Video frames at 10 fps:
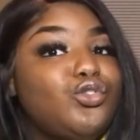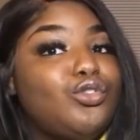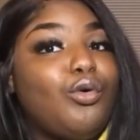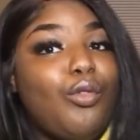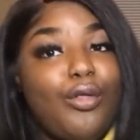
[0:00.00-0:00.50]

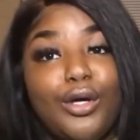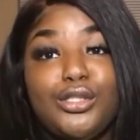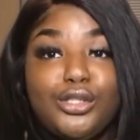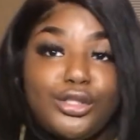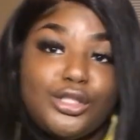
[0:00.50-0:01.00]
So
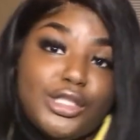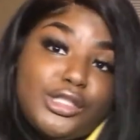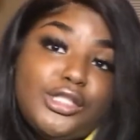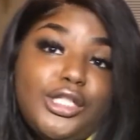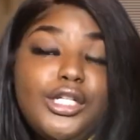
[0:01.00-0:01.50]
that's
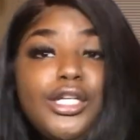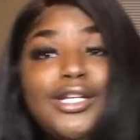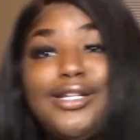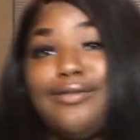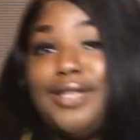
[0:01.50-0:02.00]
just the
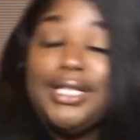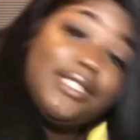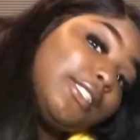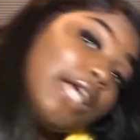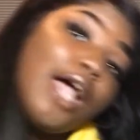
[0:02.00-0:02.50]
end of
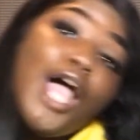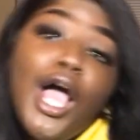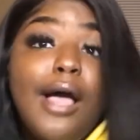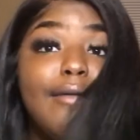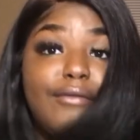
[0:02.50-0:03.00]
this
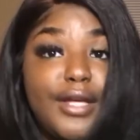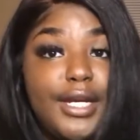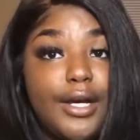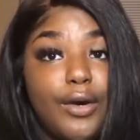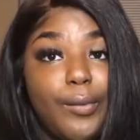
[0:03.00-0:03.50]

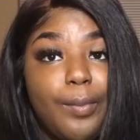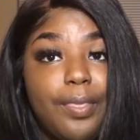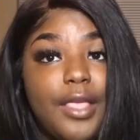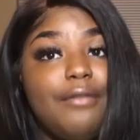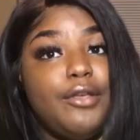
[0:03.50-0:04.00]
video.
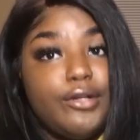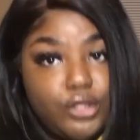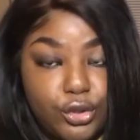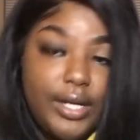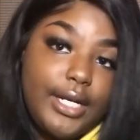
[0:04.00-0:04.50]
If you
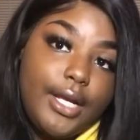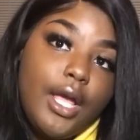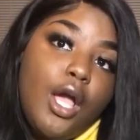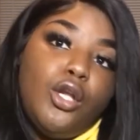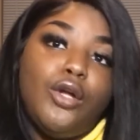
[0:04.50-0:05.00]
enjoyed it,
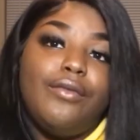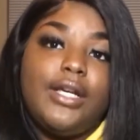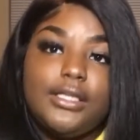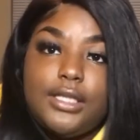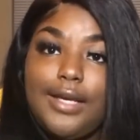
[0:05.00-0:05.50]
don't
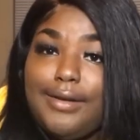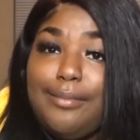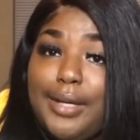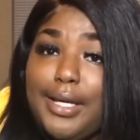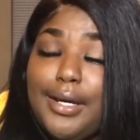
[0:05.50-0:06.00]
forget to give it a
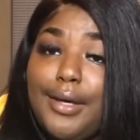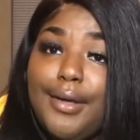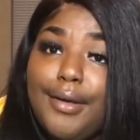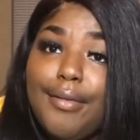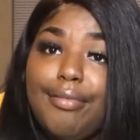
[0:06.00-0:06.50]
big
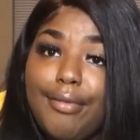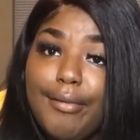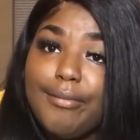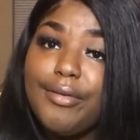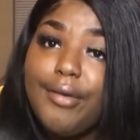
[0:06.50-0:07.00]

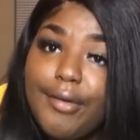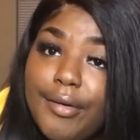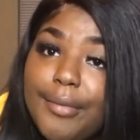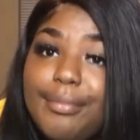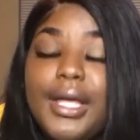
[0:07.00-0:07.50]
thumbs
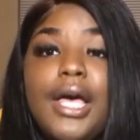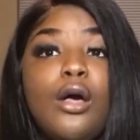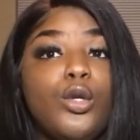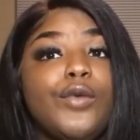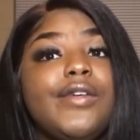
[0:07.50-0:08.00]
up.
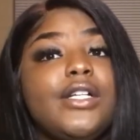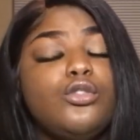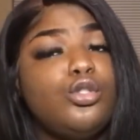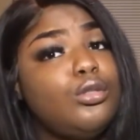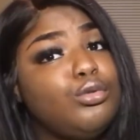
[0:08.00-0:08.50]
Don't forget
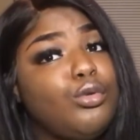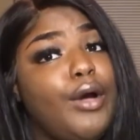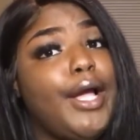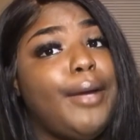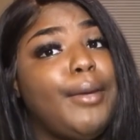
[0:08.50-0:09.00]
to
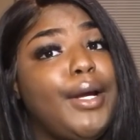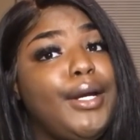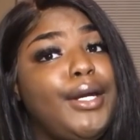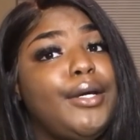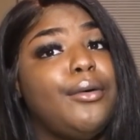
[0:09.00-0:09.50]
subscribe
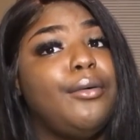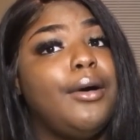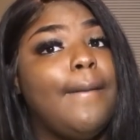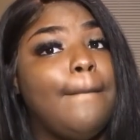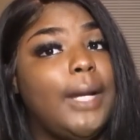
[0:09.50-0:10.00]
down
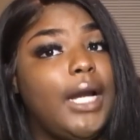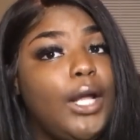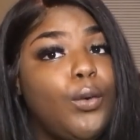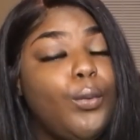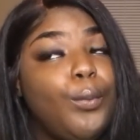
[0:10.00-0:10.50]

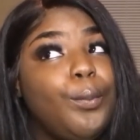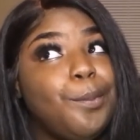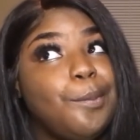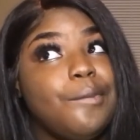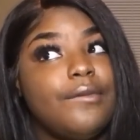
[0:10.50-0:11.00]
below.
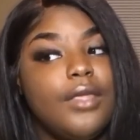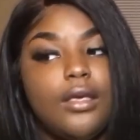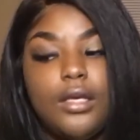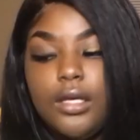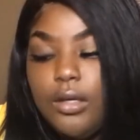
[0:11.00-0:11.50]

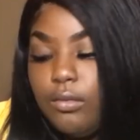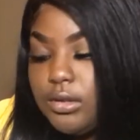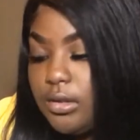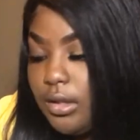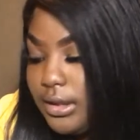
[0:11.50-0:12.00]

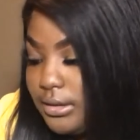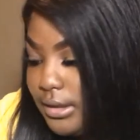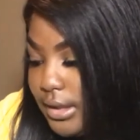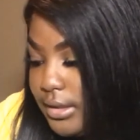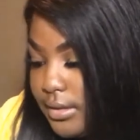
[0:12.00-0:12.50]
What's all this
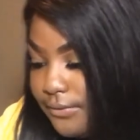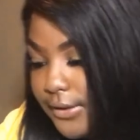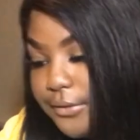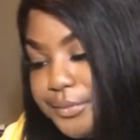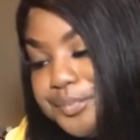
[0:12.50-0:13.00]
dancing for?